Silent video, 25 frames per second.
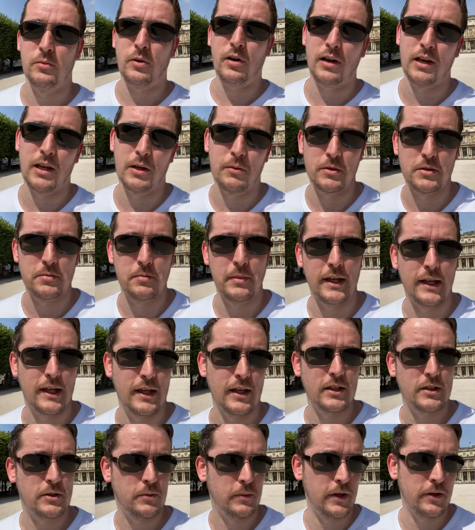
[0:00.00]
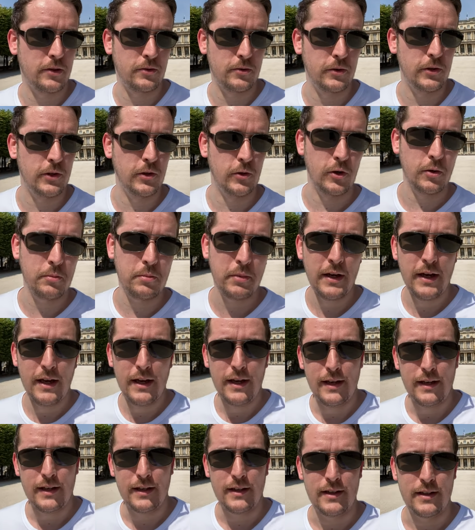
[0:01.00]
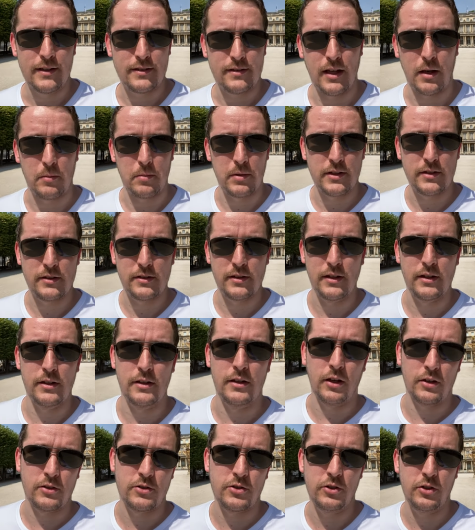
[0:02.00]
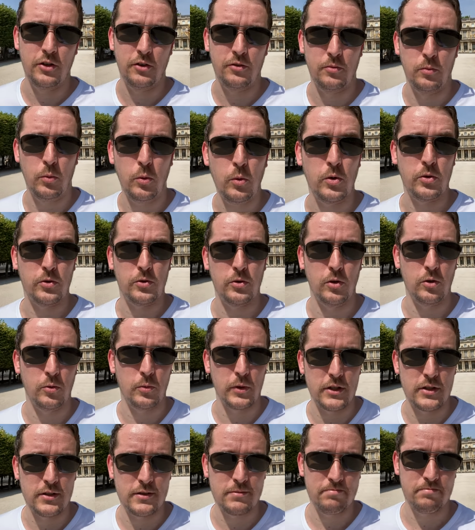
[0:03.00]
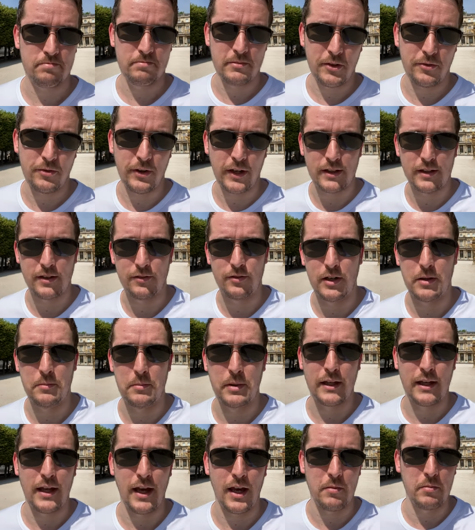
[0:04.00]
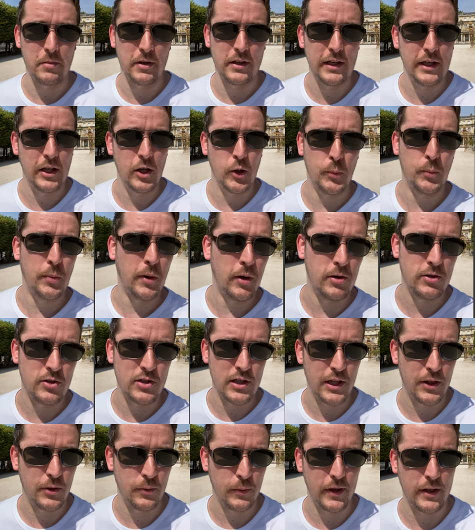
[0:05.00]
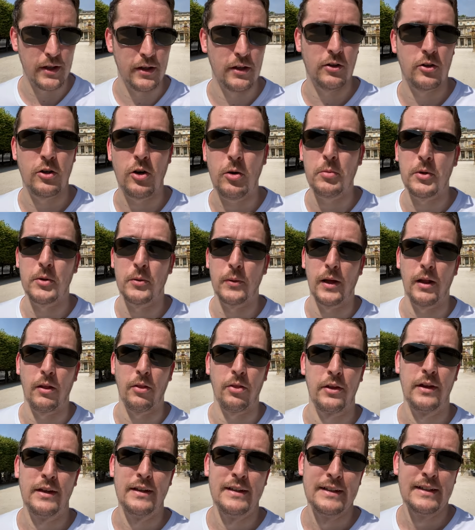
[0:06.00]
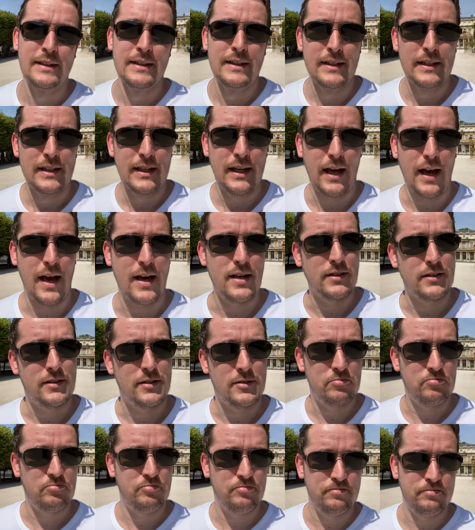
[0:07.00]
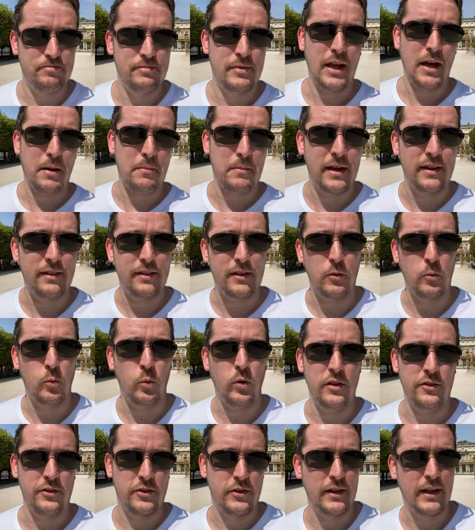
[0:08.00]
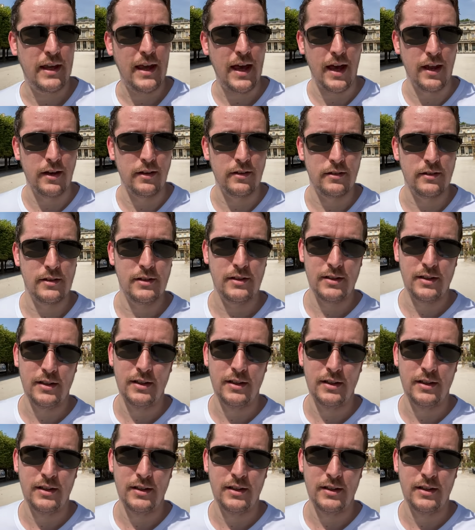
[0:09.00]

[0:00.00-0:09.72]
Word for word: while he was making his way through Europe, he established the Duchy of Warsaw, which effectively became a new Polish Lithuanian Commonwealth. And that meant that once again,